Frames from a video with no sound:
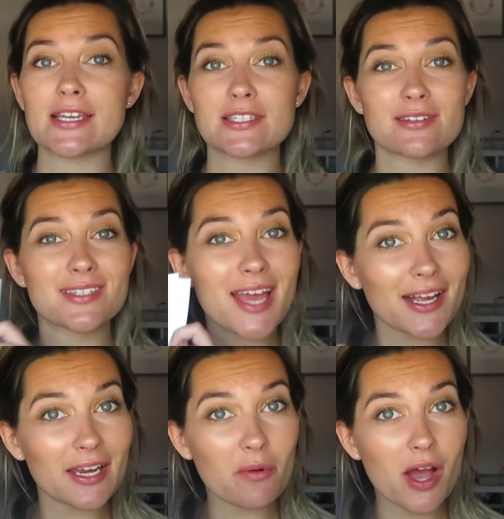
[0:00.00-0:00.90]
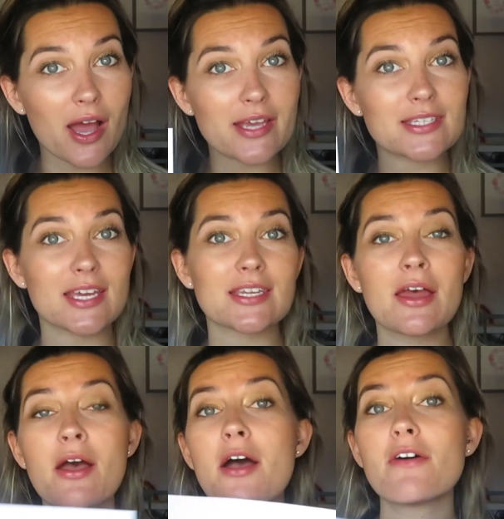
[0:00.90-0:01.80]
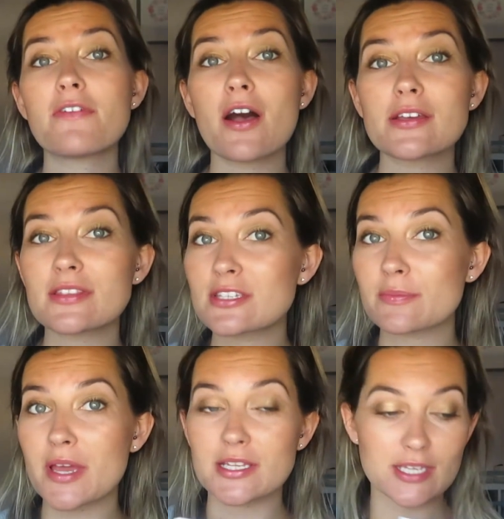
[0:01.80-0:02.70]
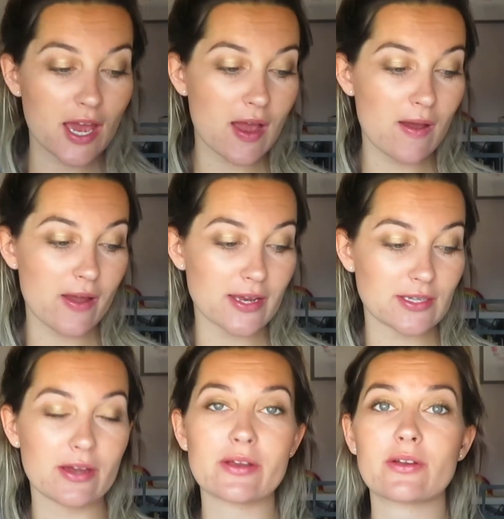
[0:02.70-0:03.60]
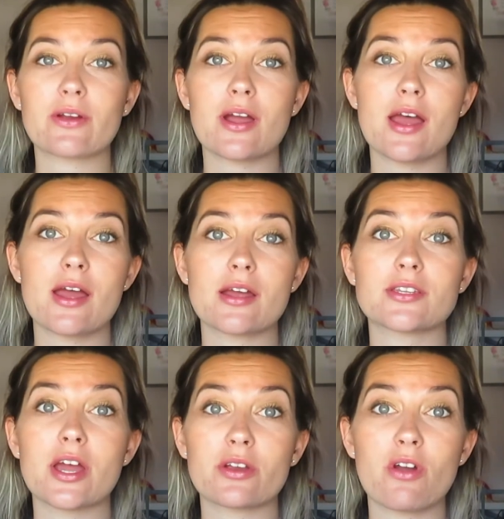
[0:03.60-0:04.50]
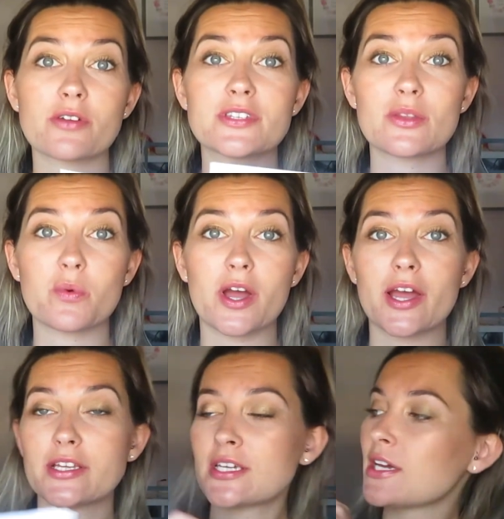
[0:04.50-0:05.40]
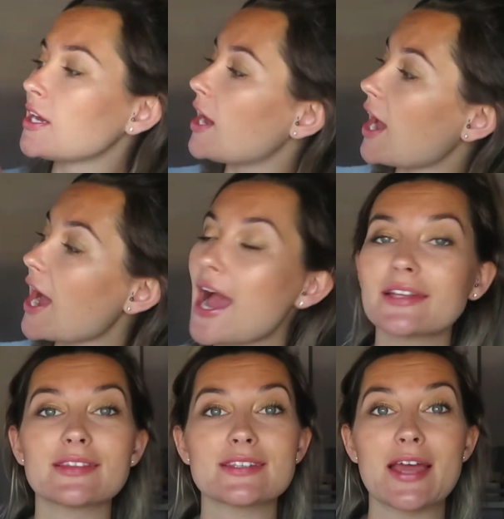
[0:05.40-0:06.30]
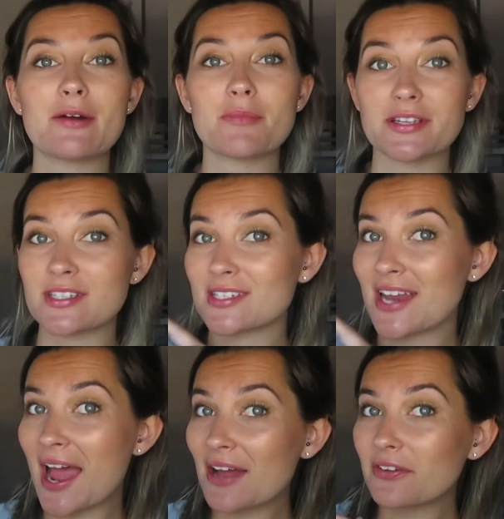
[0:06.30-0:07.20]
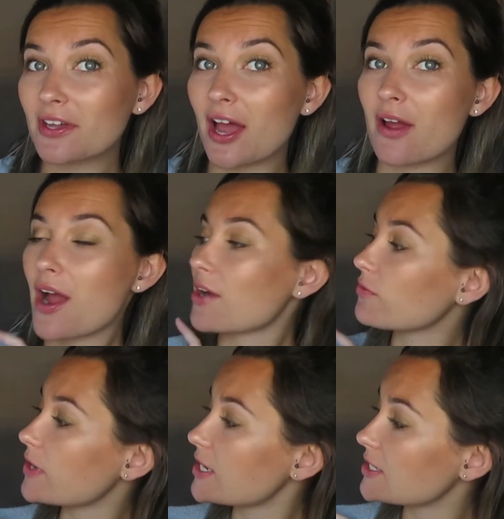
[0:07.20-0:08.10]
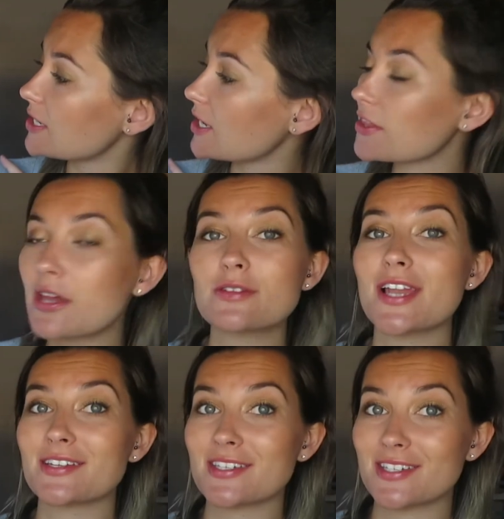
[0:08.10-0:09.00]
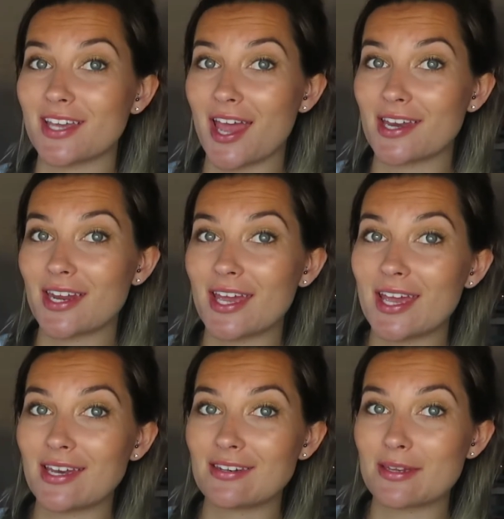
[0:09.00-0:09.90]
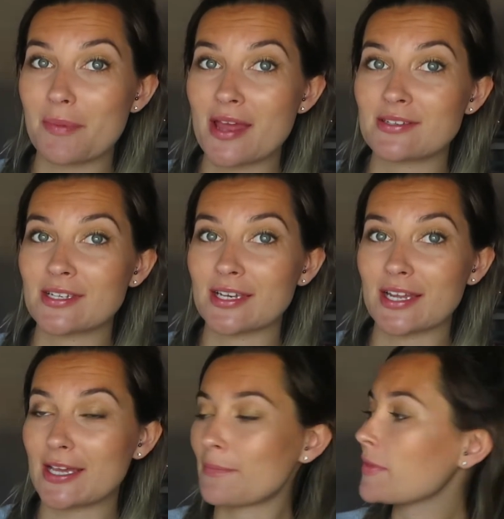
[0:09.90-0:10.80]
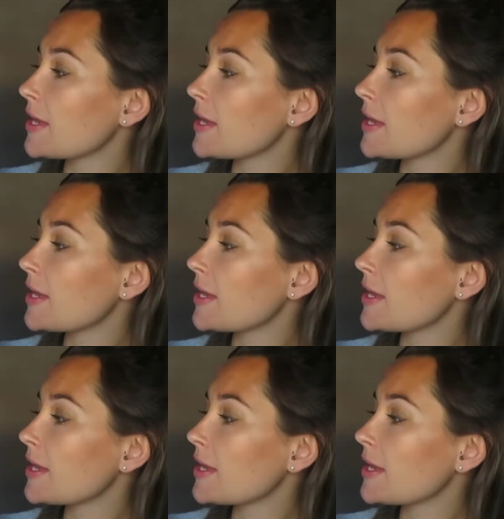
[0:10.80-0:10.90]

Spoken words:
So exactly what I did, find the split I digraphs in the word, add the sound buttons and have a go at reading those letters again independently.